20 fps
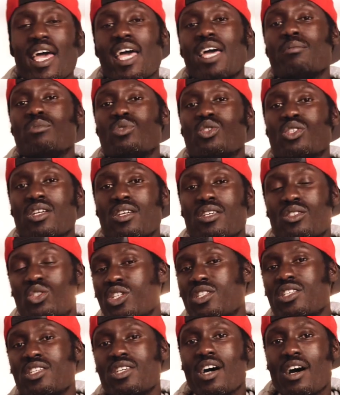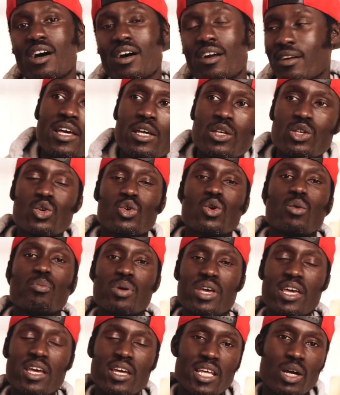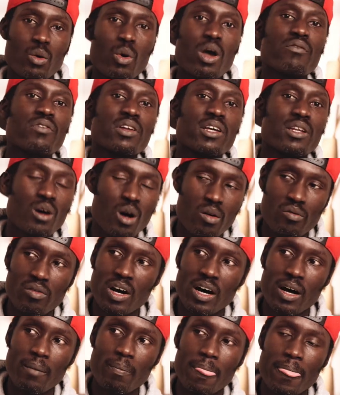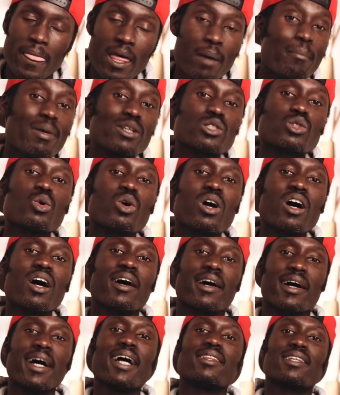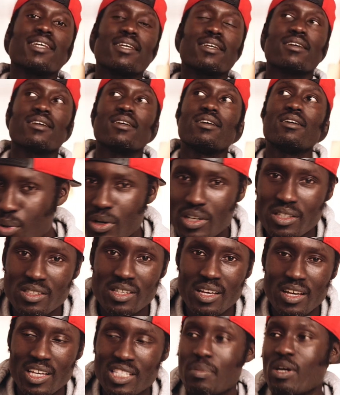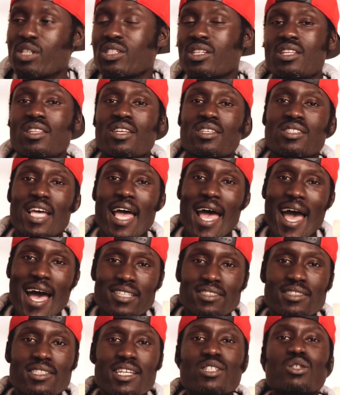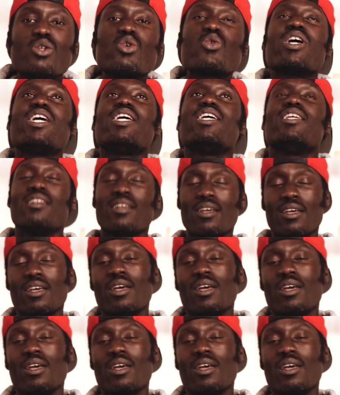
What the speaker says: AMG GTR, European equivalent of a muscle car, I think. Pretty sick, especially in this acid green.